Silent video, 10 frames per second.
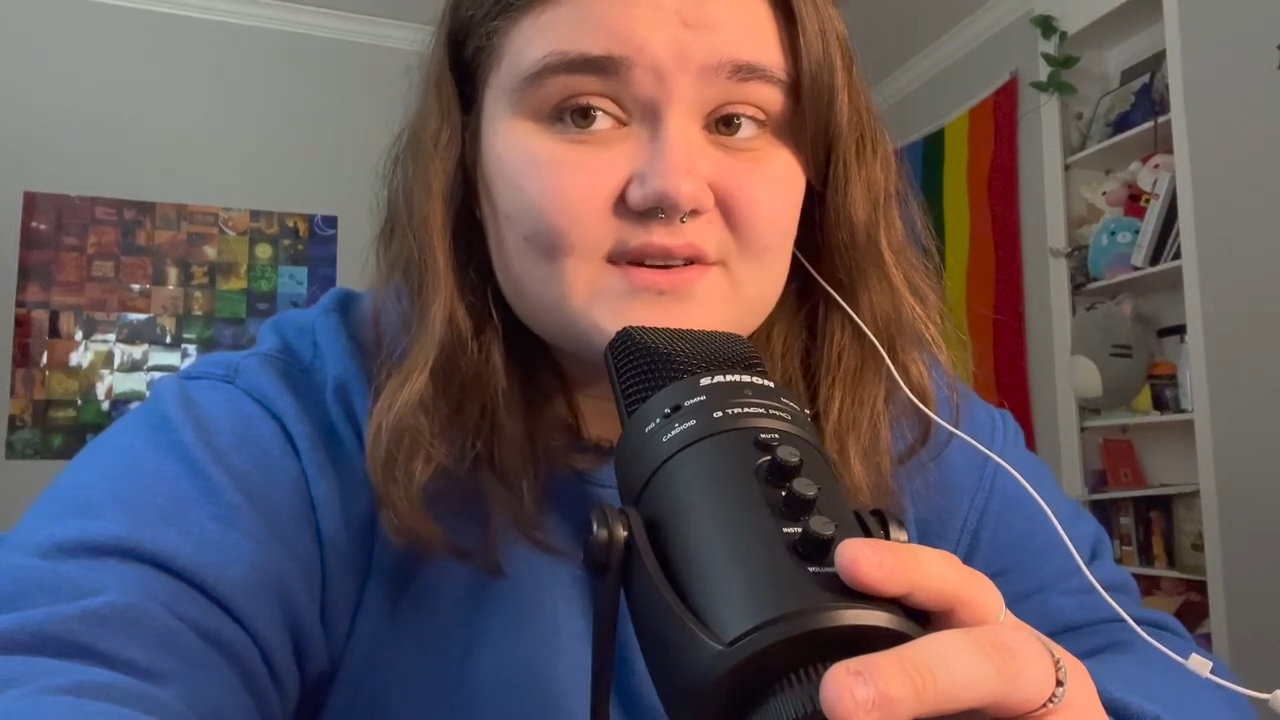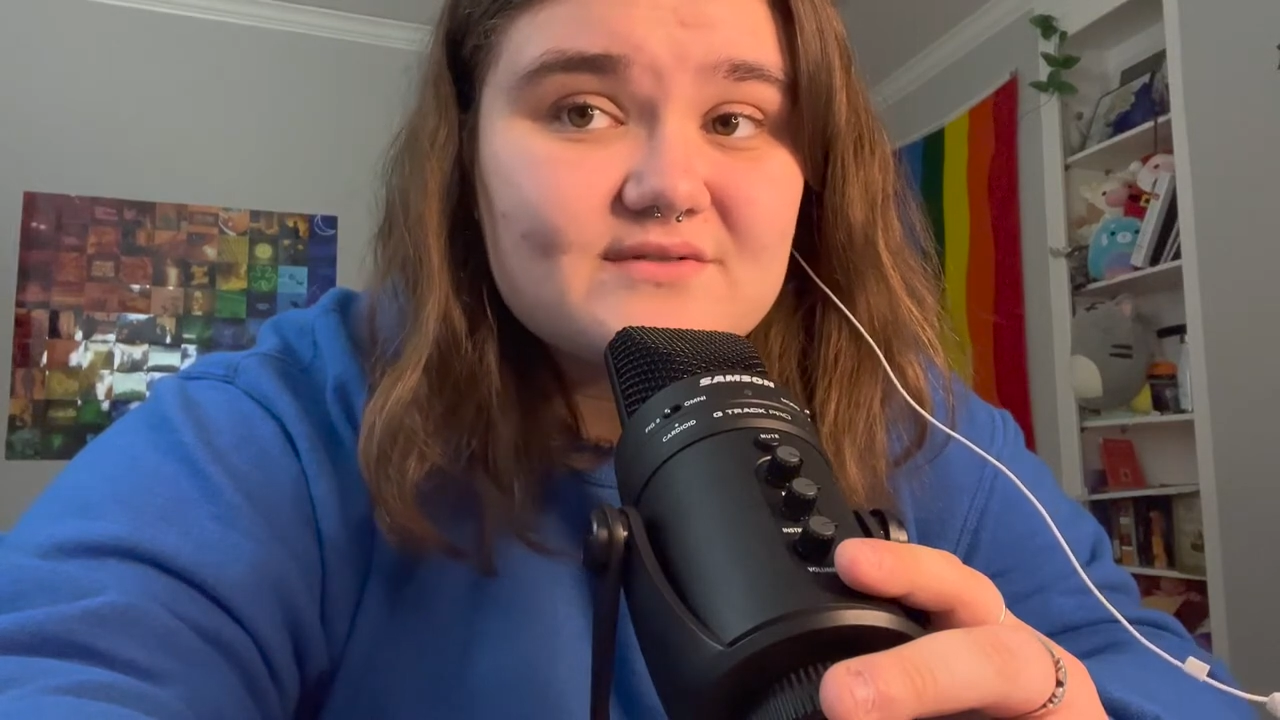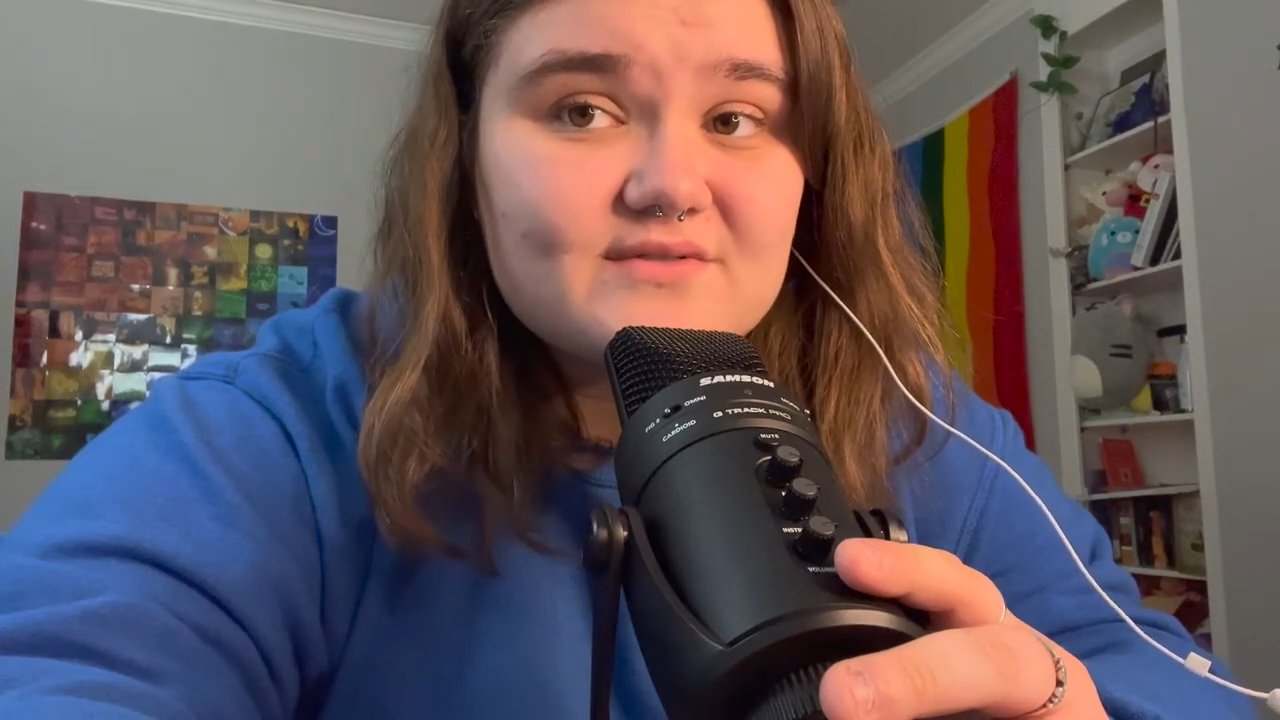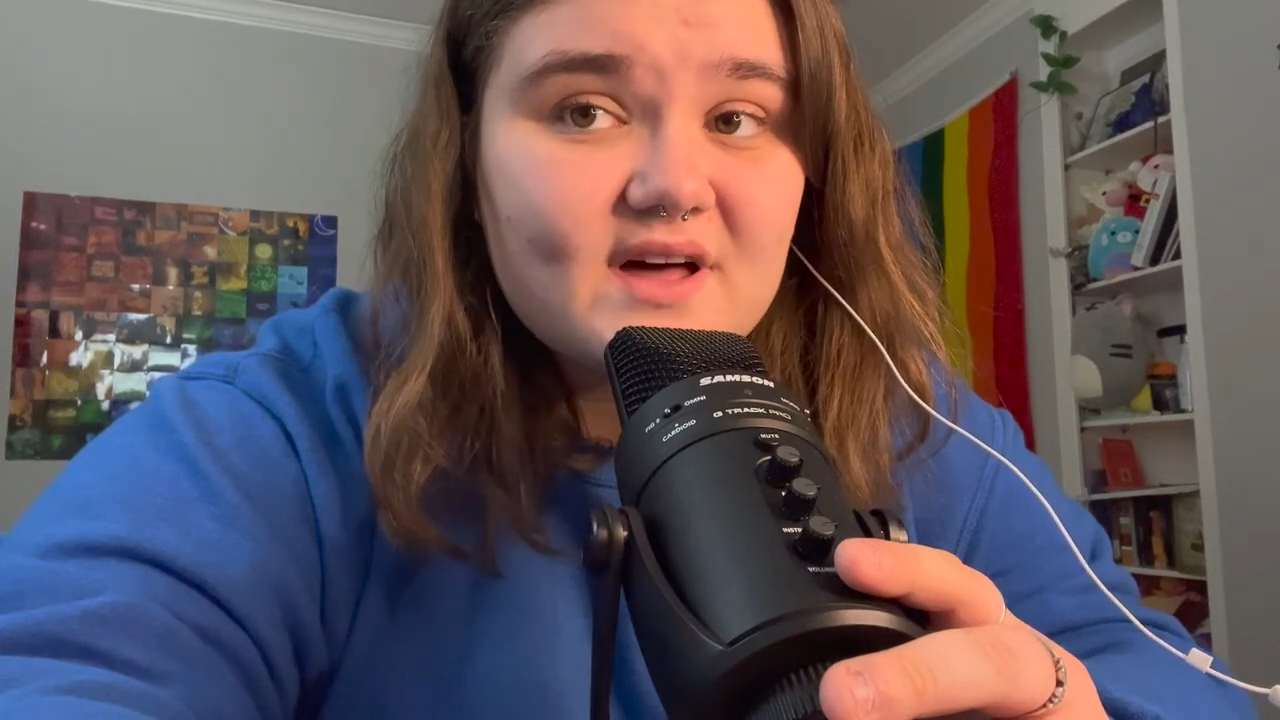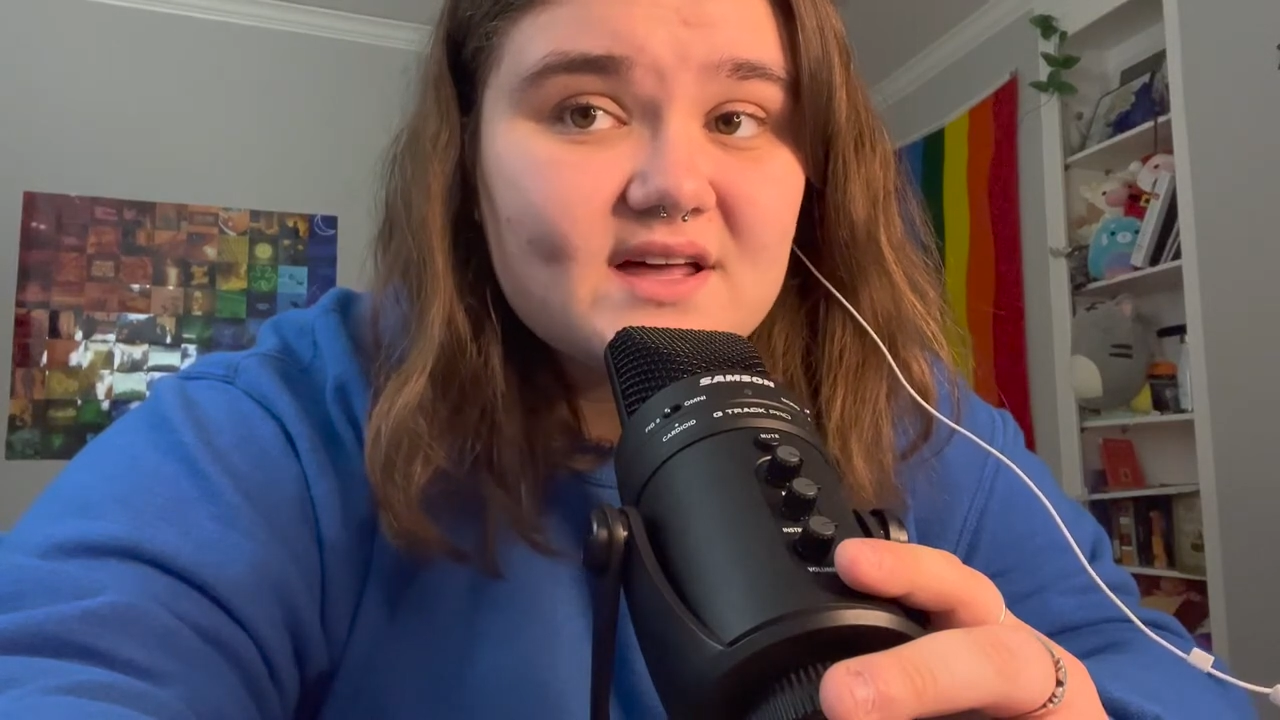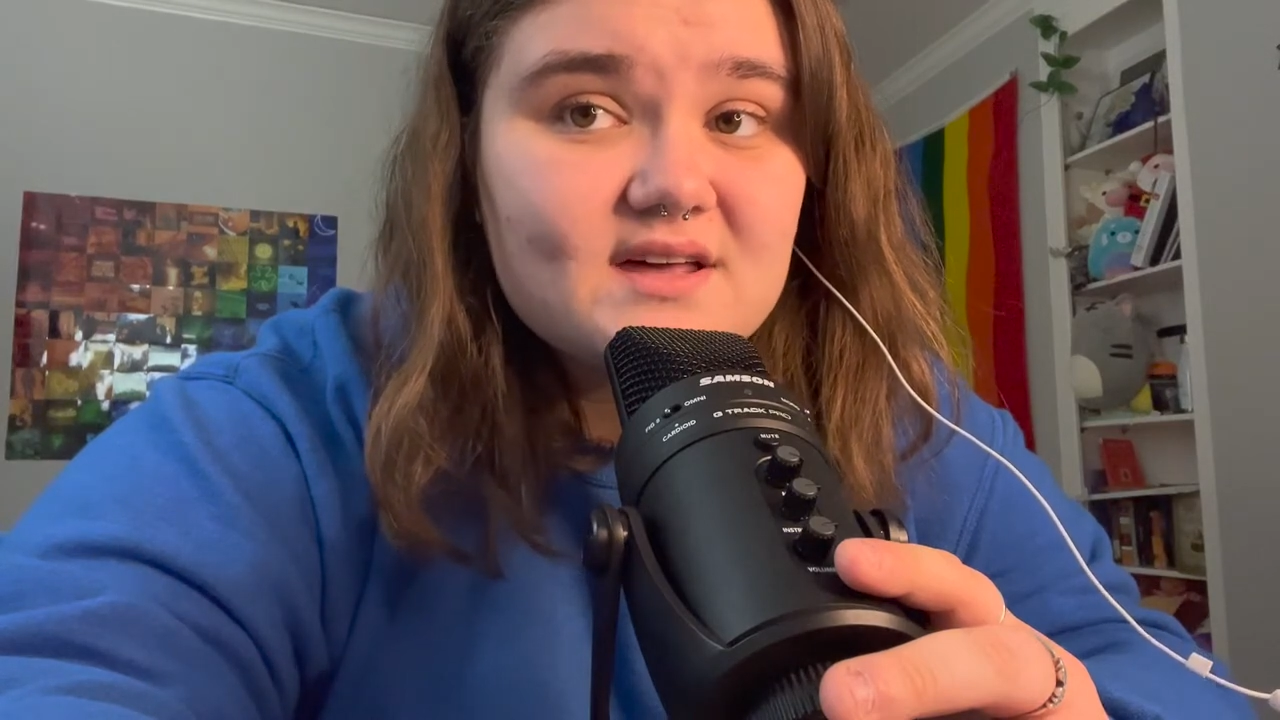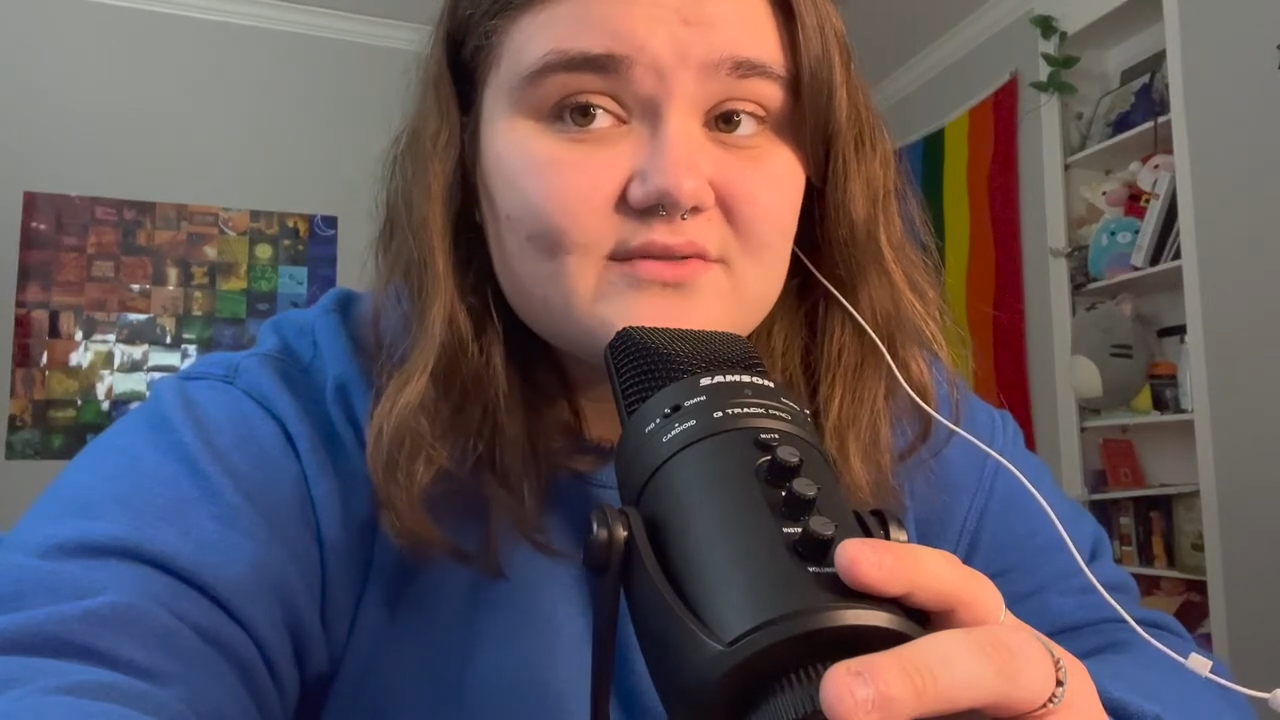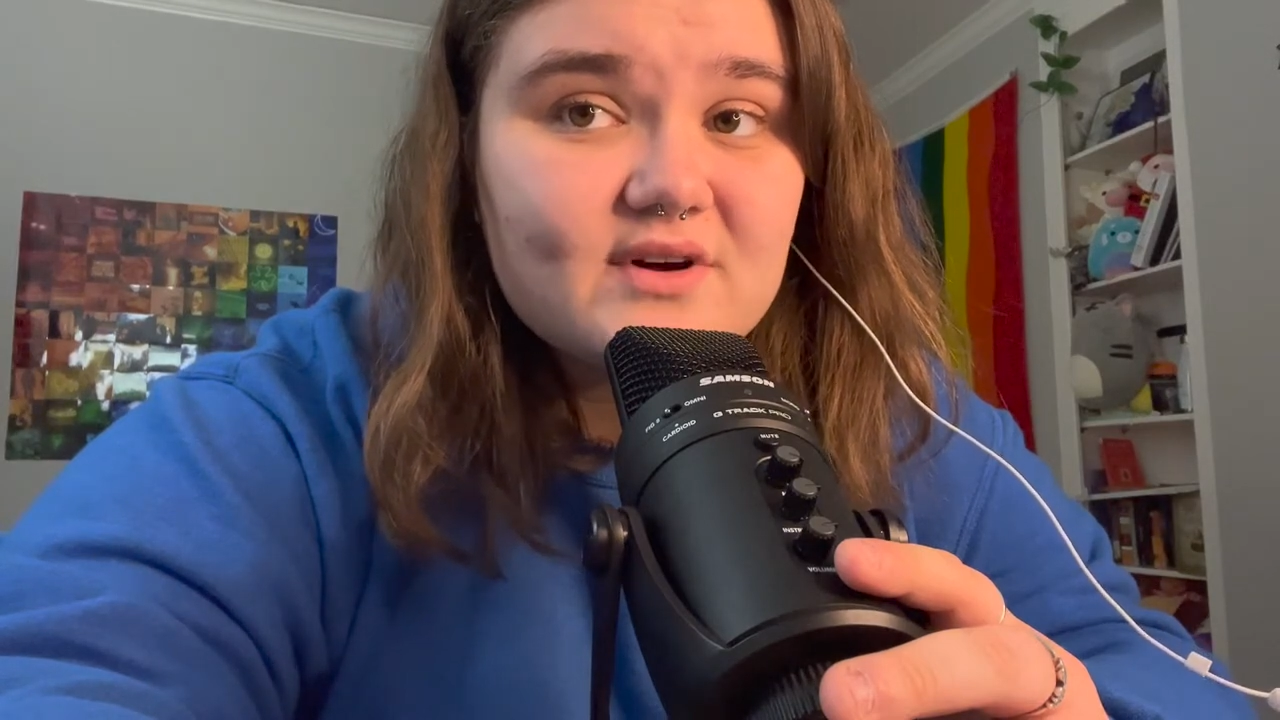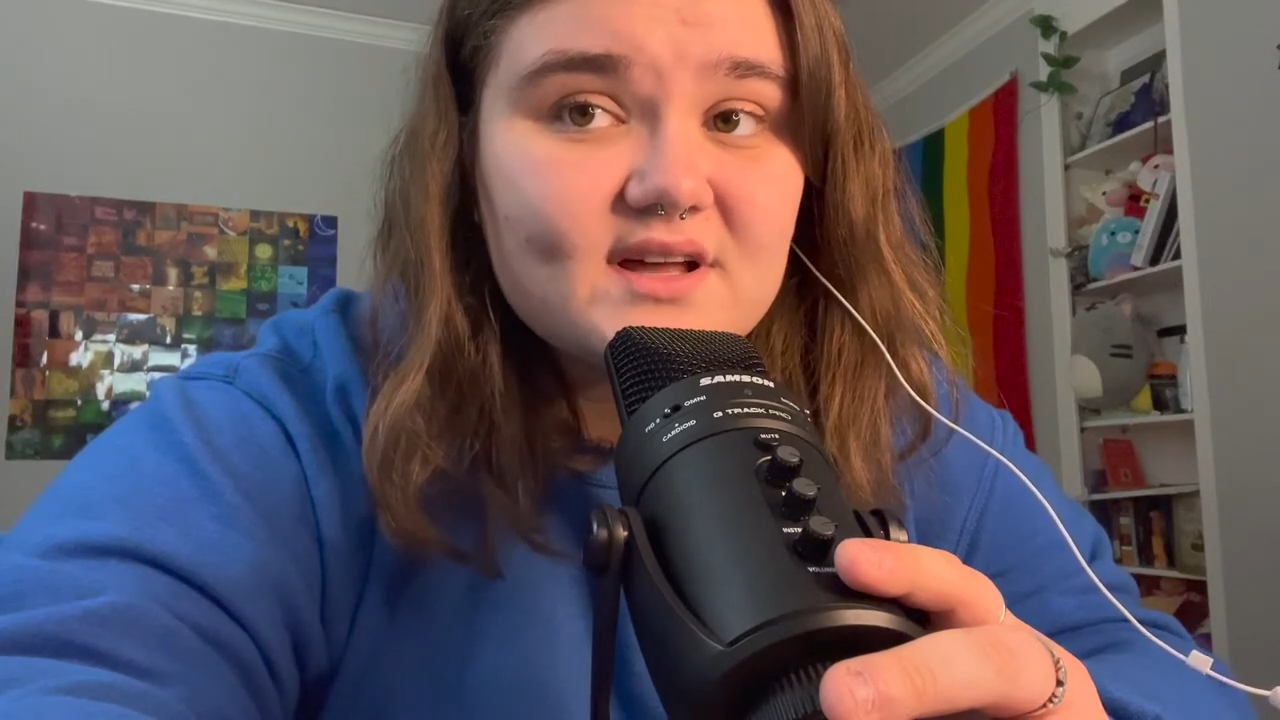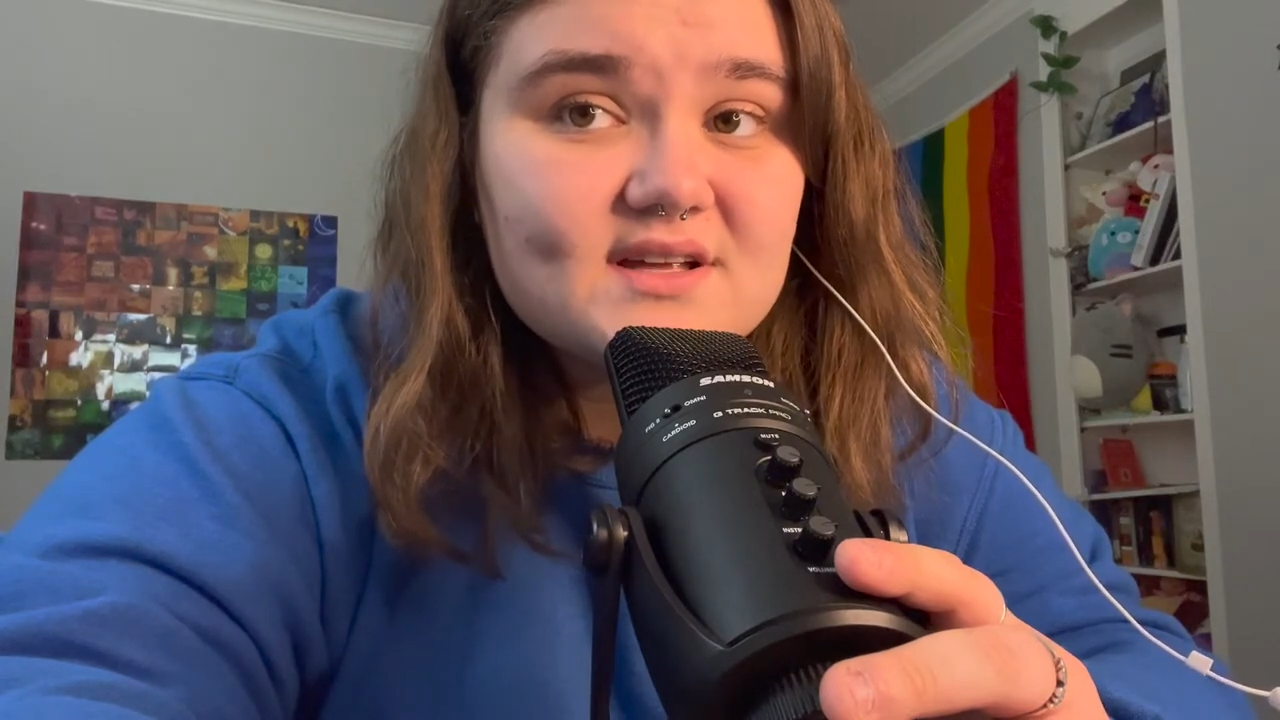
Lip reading: favorite.